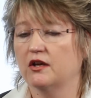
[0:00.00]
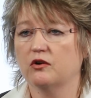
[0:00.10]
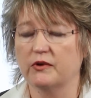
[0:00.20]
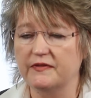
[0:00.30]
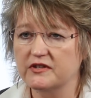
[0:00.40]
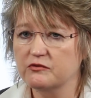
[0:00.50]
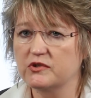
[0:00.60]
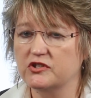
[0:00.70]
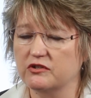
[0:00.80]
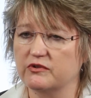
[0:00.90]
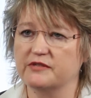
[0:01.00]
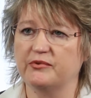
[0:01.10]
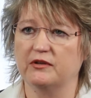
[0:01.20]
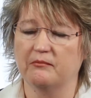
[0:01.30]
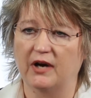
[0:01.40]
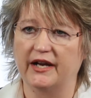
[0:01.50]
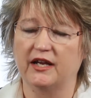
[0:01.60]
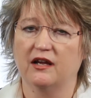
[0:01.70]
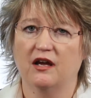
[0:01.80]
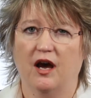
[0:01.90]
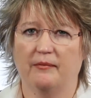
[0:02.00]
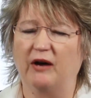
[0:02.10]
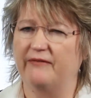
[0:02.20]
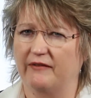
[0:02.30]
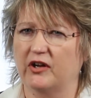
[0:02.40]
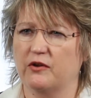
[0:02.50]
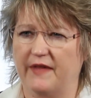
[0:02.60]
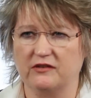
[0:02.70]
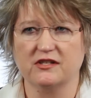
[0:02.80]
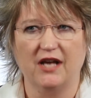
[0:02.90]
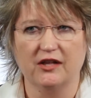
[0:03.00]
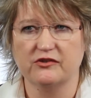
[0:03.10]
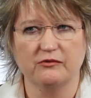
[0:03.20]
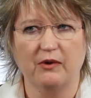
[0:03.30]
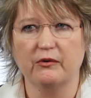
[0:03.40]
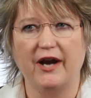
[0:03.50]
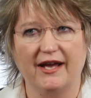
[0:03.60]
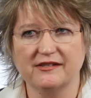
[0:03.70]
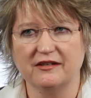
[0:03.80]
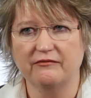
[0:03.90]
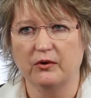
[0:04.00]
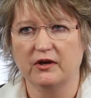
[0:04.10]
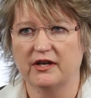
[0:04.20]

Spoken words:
What this would do is put money, about $500,000 is what we're asking for,